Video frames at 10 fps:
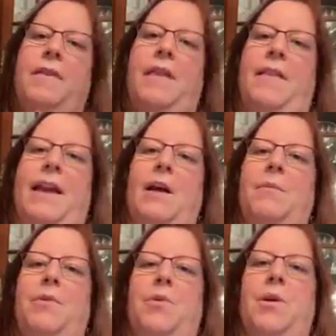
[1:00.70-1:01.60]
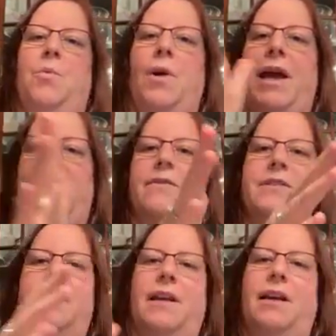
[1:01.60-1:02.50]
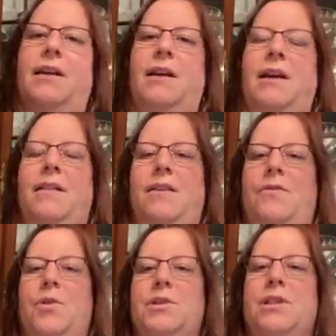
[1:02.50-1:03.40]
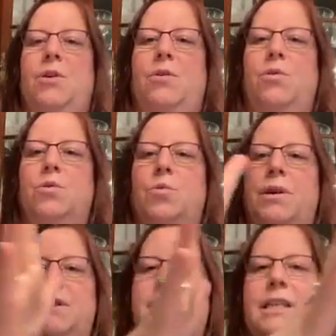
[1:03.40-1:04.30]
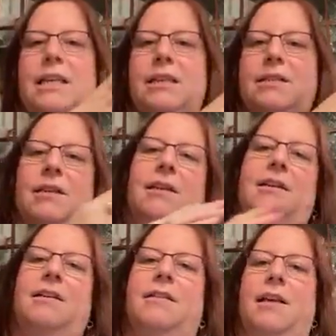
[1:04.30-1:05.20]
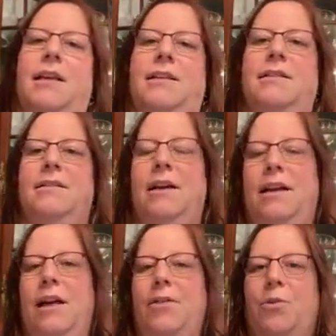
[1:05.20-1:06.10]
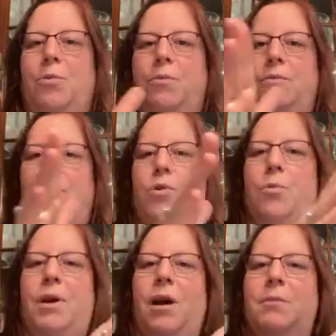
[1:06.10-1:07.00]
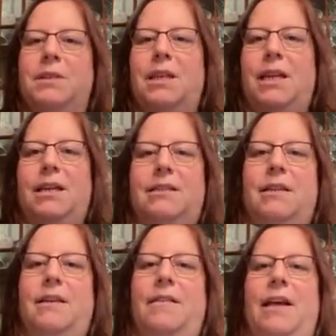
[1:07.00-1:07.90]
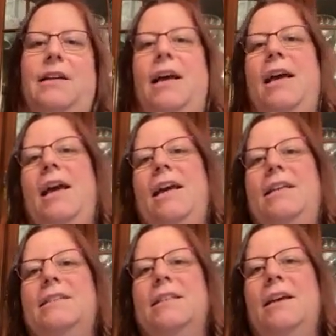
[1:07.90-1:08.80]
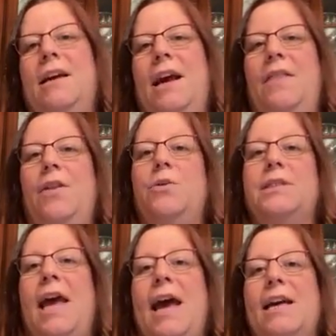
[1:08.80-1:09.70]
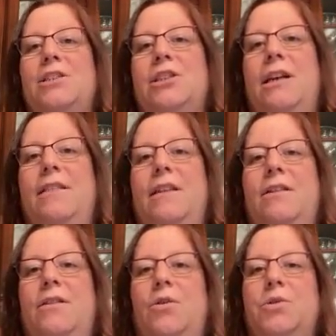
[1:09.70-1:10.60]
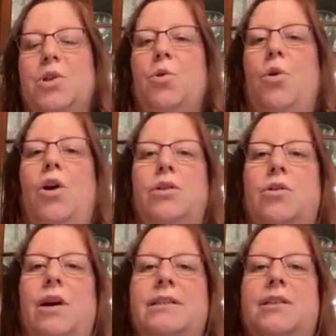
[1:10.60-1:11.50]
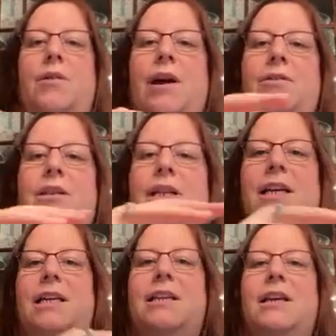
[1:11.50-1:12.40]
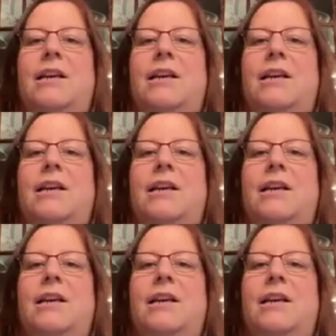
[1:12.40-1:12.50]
and then they come through in waves, and the old ones eat, then another group comes and eats, and then they lay eggs, and those hatch, and those crawl across the ground and eat